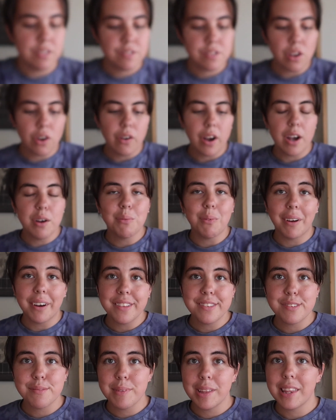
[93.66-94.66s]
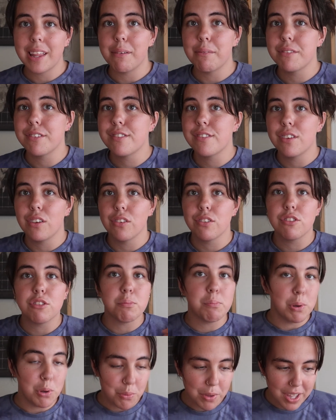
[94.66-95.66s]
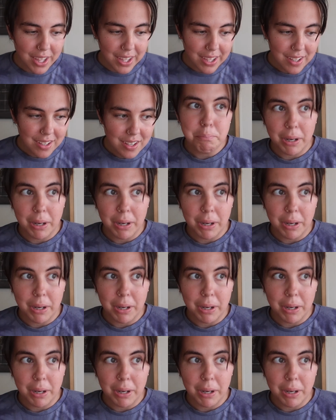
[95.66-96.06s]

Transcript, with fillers: So I wanted something that was still spooky,